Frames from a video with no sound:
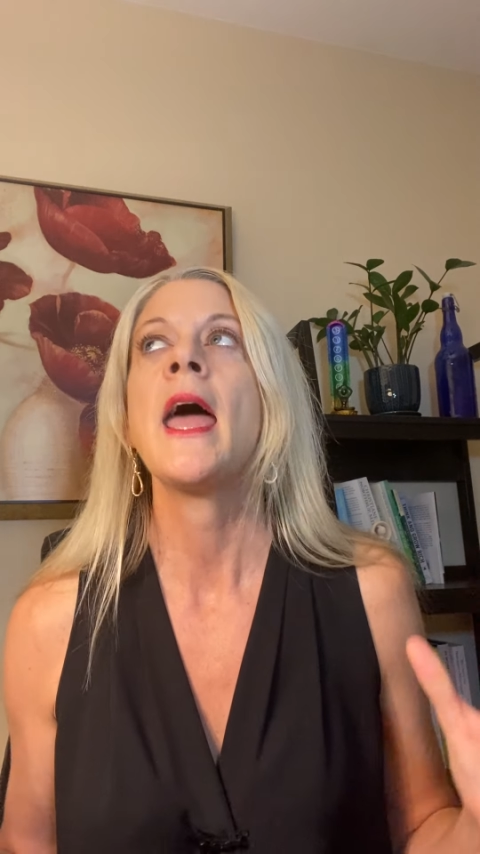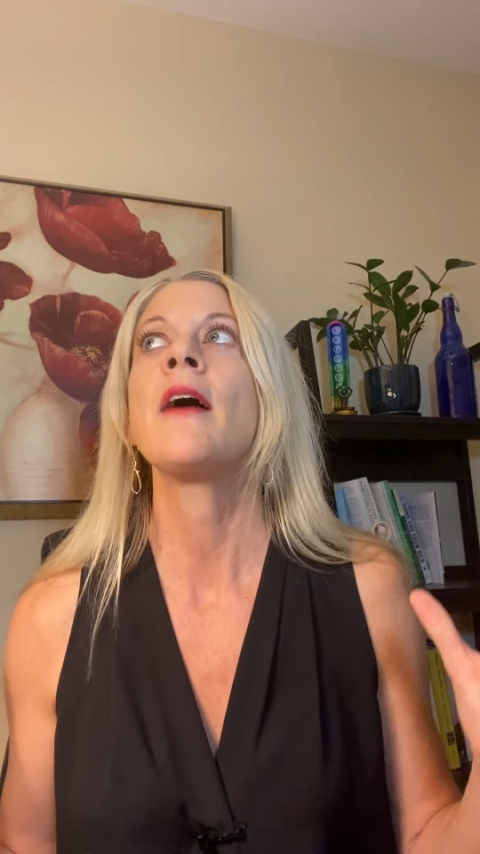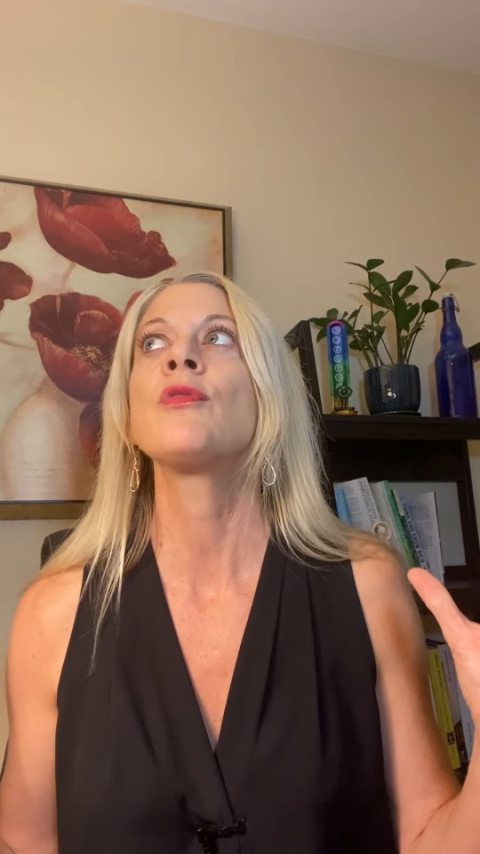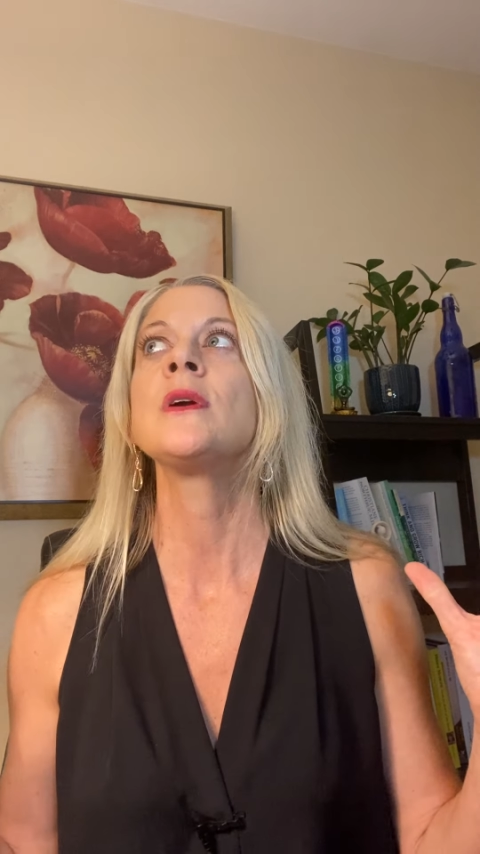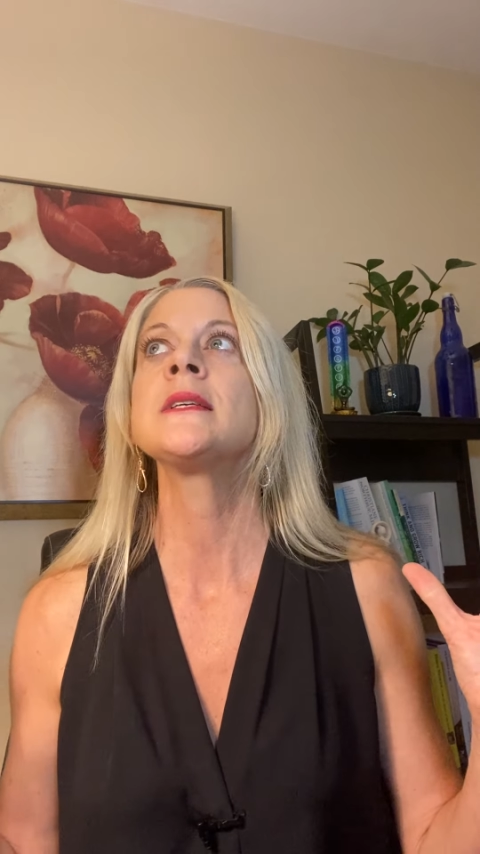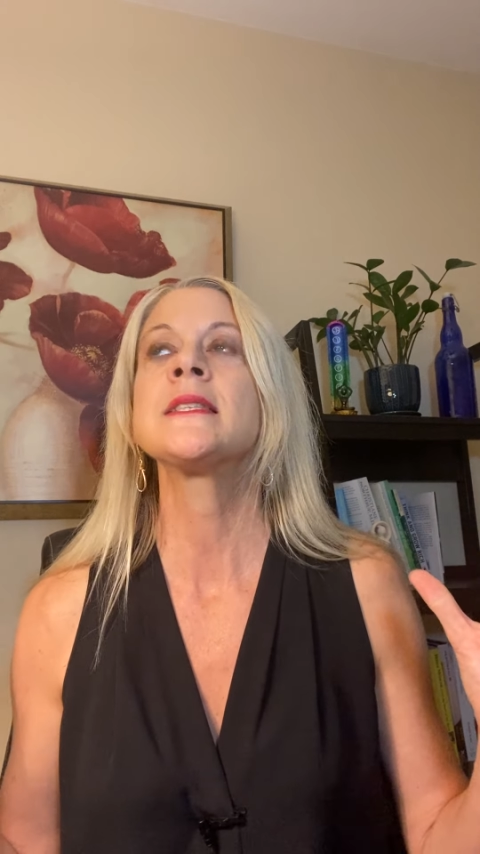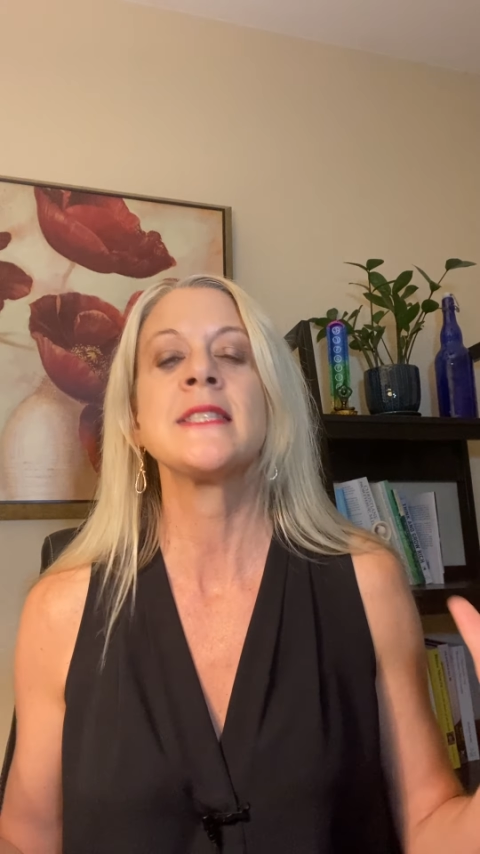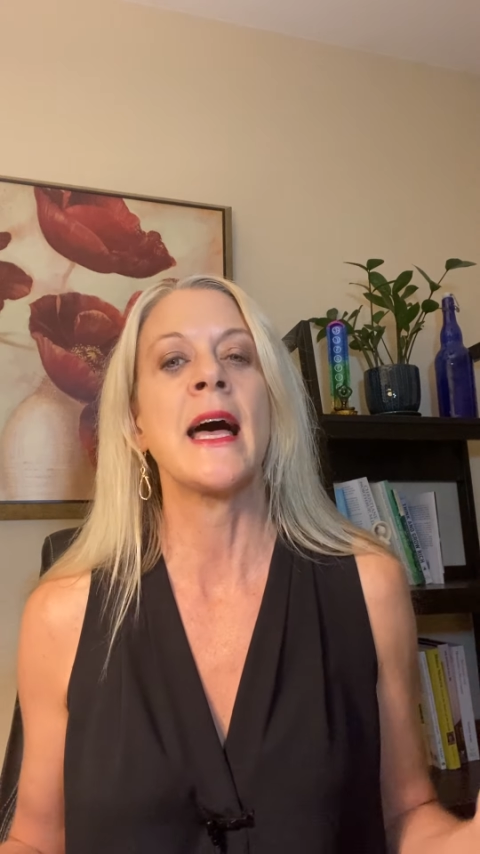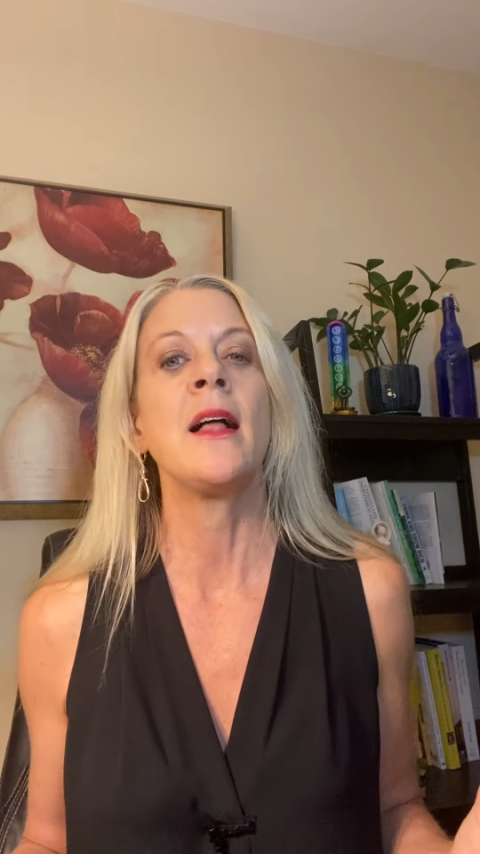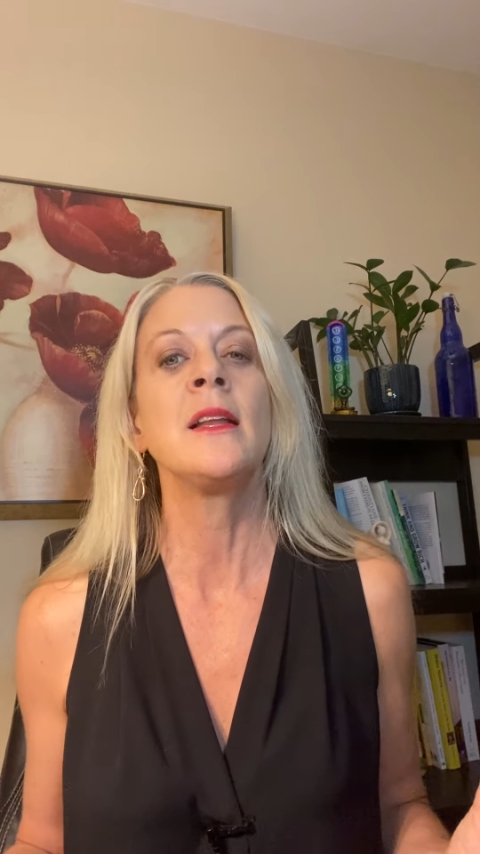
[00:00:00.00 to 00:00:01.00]
Every
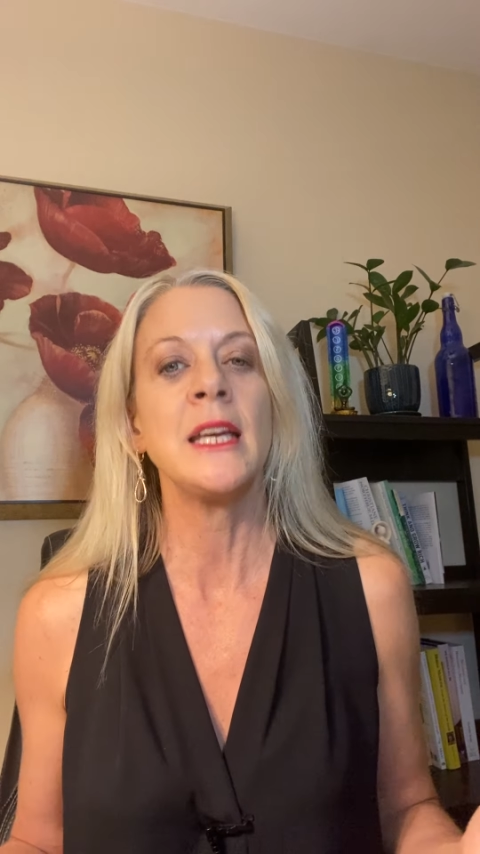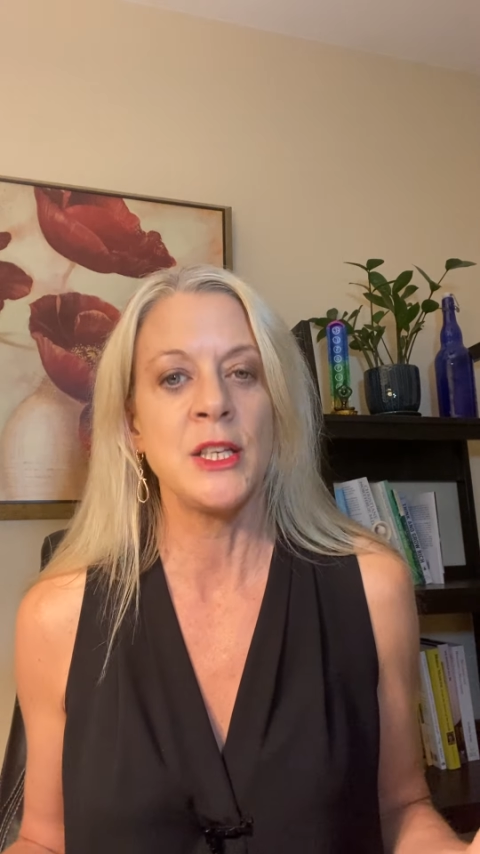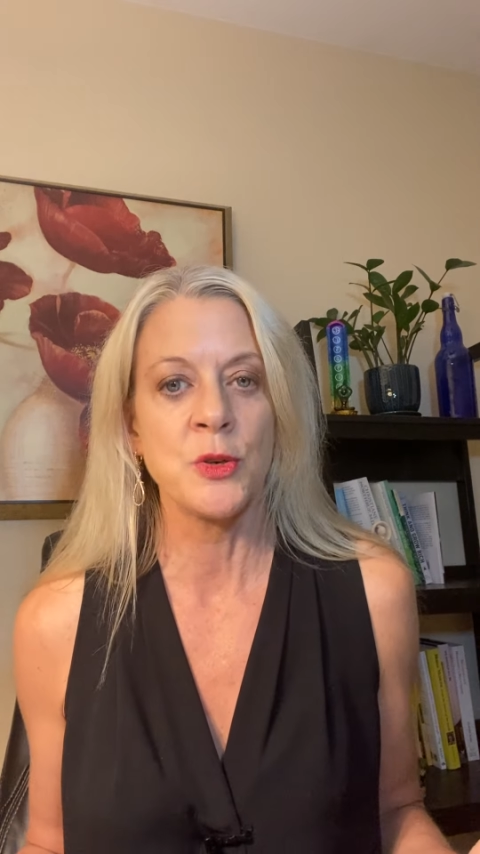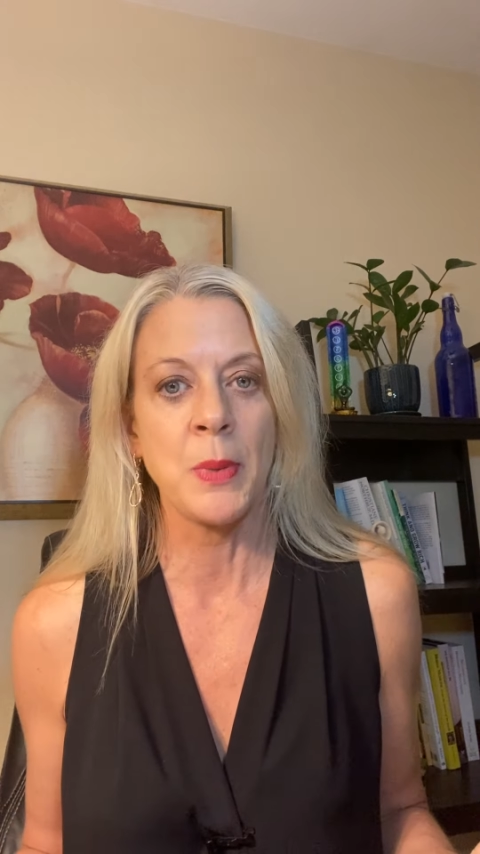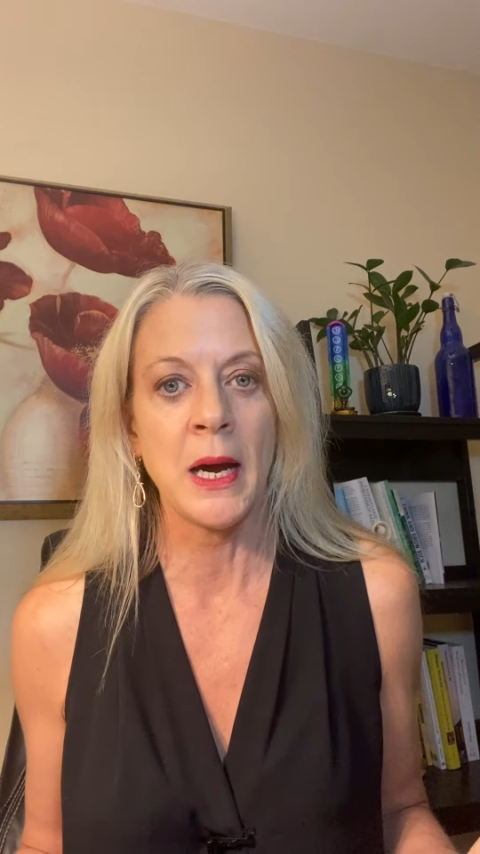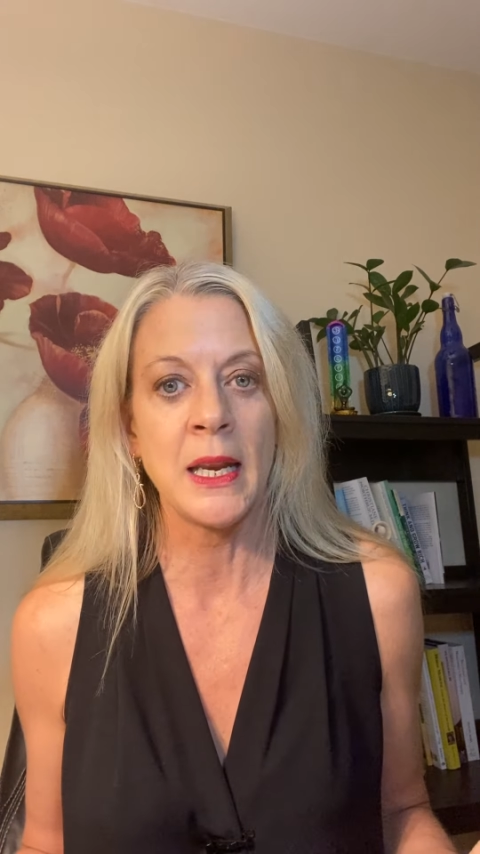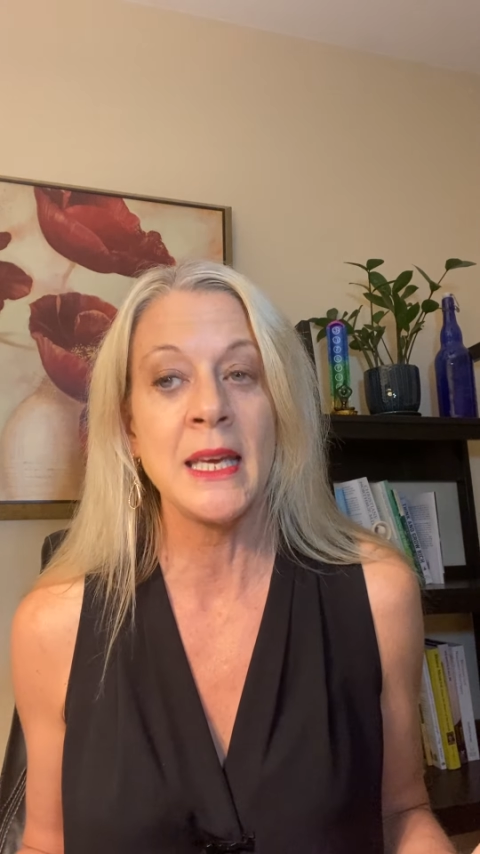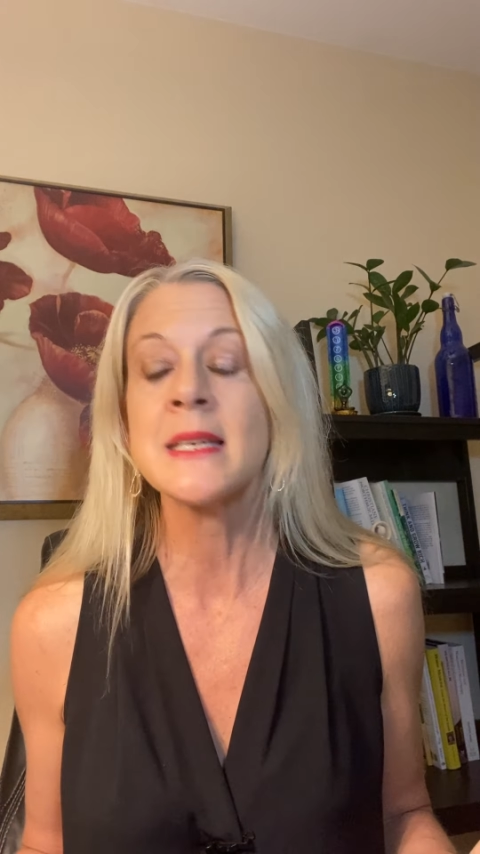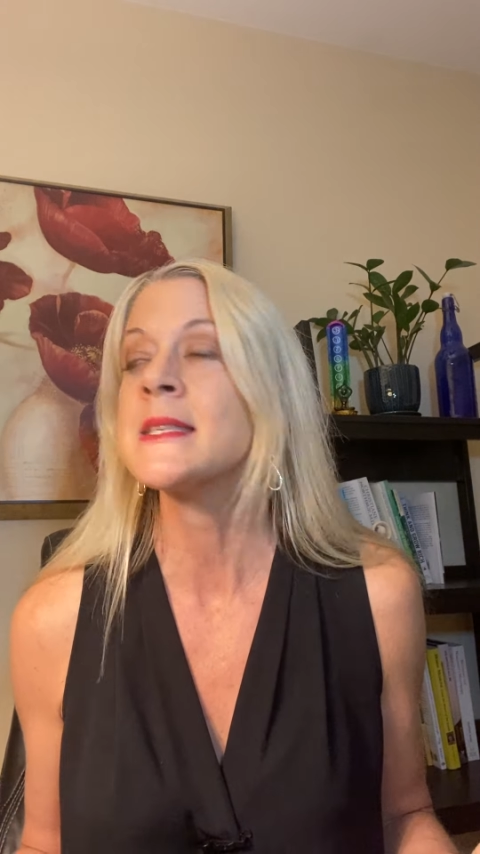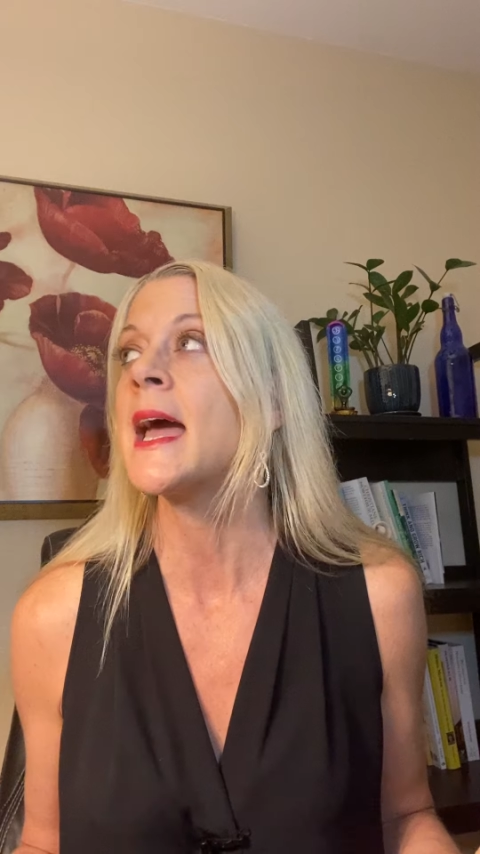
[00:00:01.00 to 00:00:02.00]
cell in your
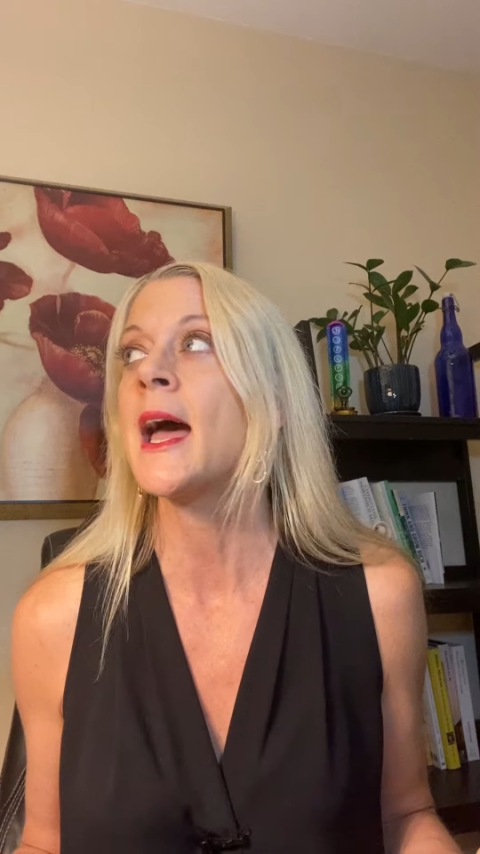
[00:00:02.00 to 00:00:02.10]
body is